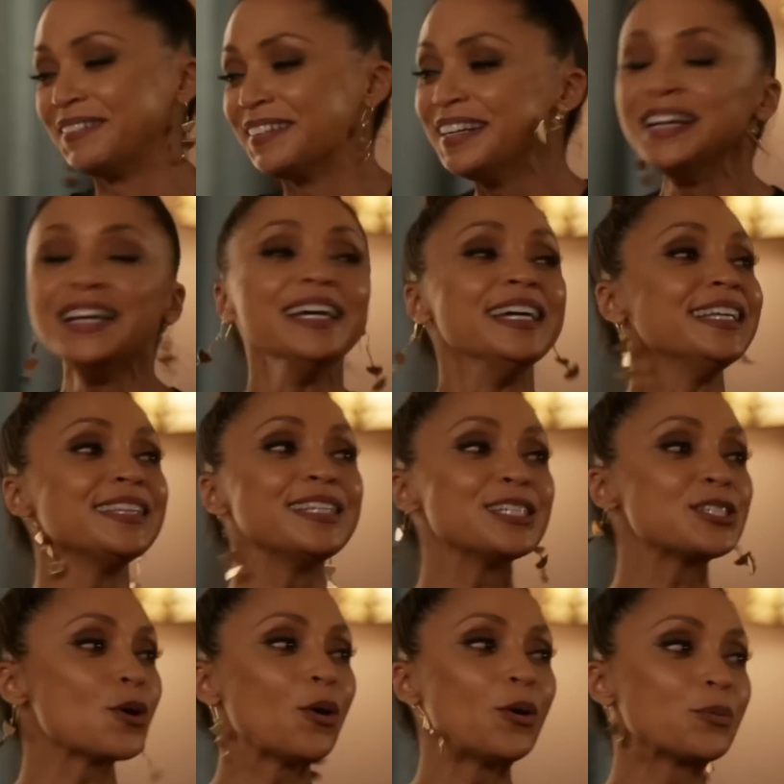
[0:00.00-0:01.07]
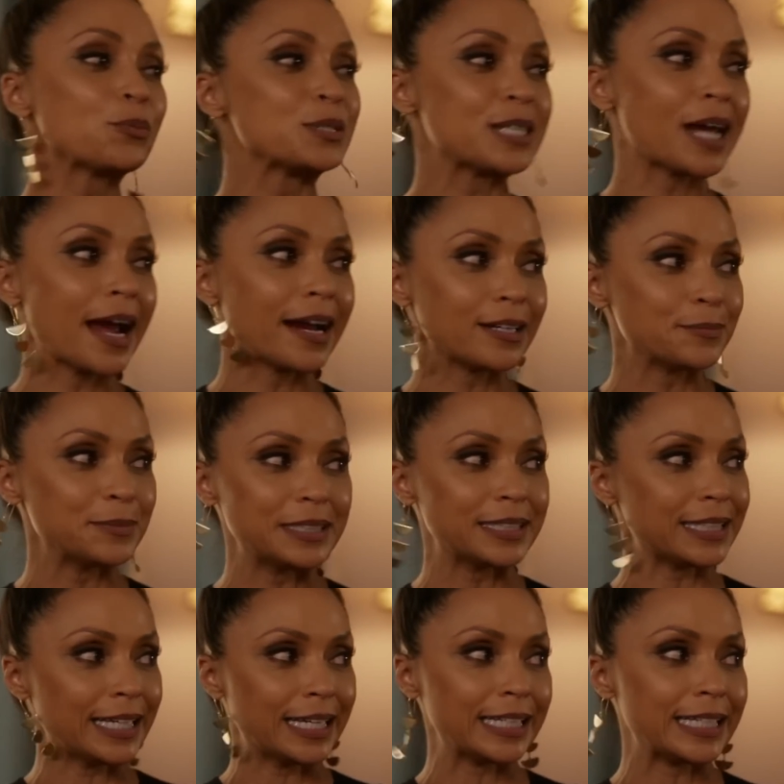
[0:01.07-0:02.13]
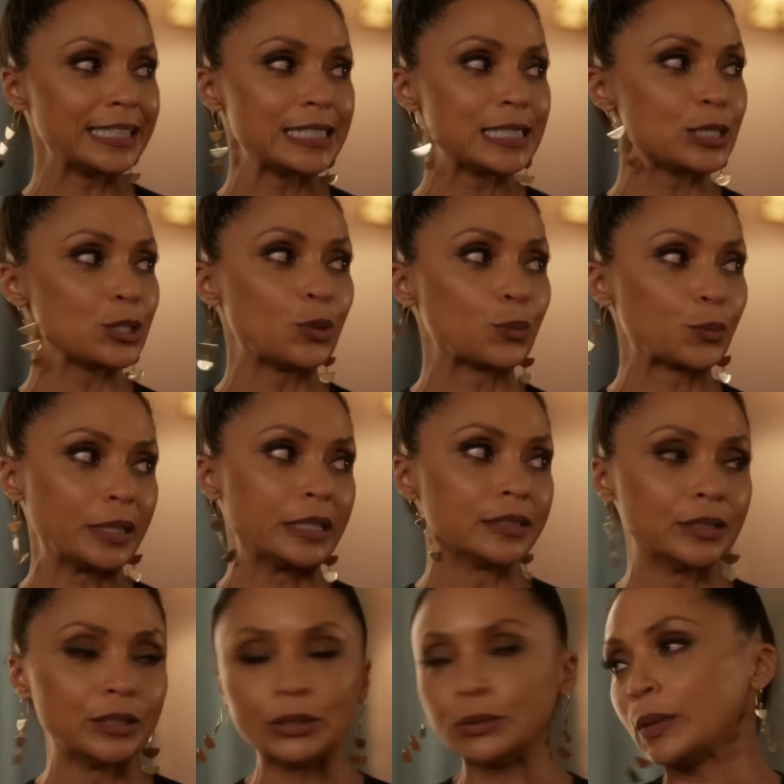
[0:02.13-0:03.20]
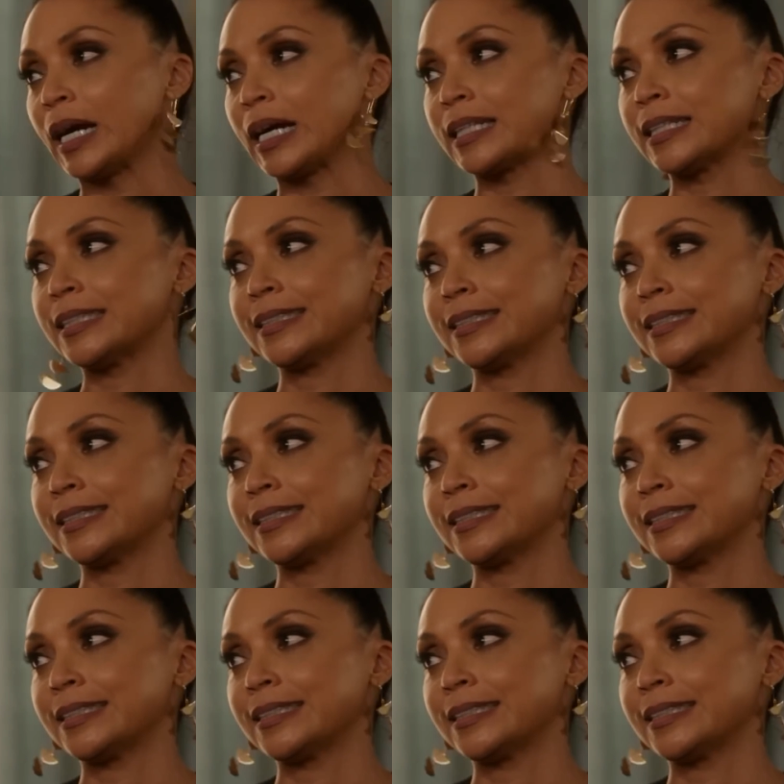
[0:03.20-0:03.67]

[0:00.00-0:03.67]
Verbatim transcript: no this whole retirement thing, he's still real new at